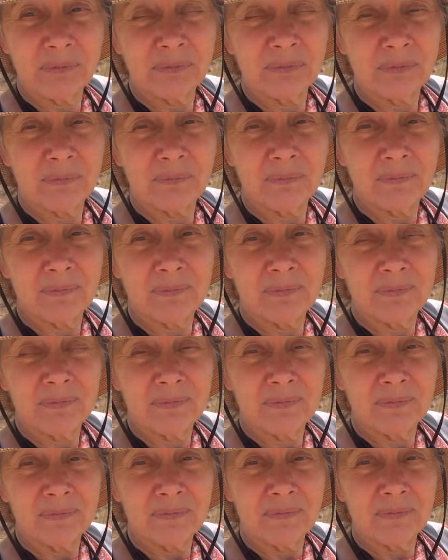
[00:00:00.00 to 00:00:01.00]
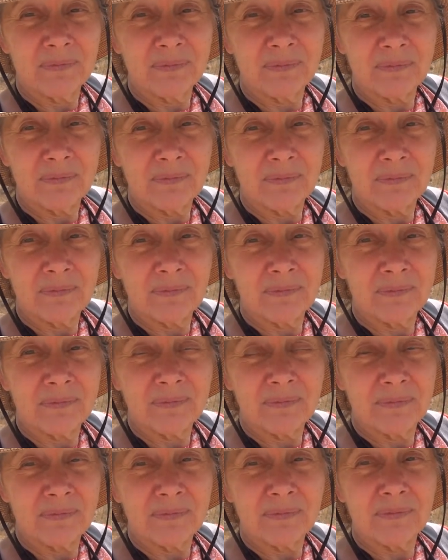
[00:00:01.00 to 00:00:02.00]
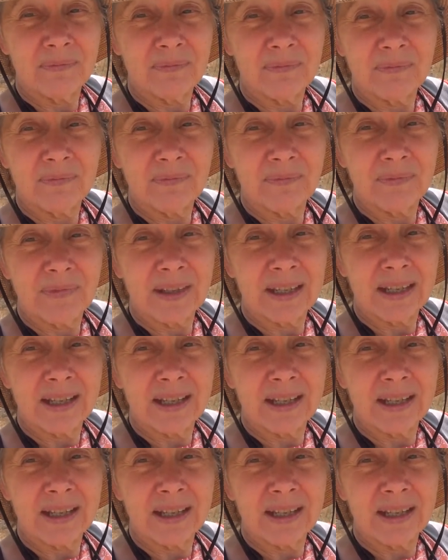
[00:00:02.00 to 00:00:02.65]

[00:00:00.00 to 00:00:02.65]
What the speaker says: [no speech]